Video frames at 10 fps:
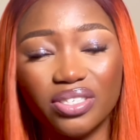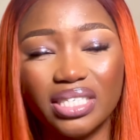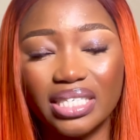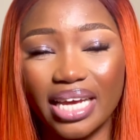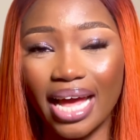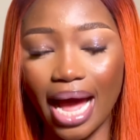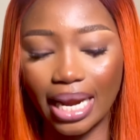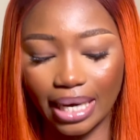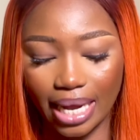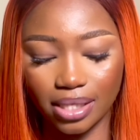you need a
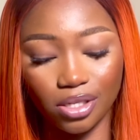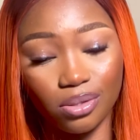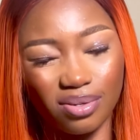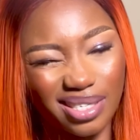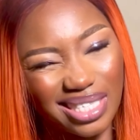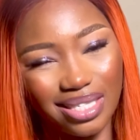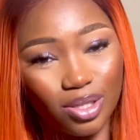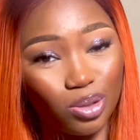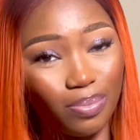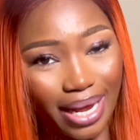highlight, you know,
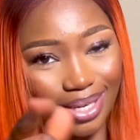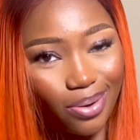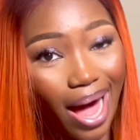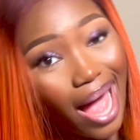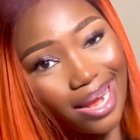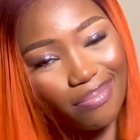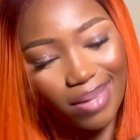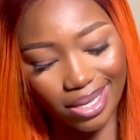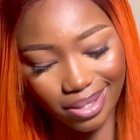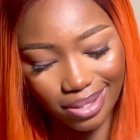to blind your
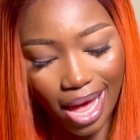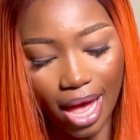enemies.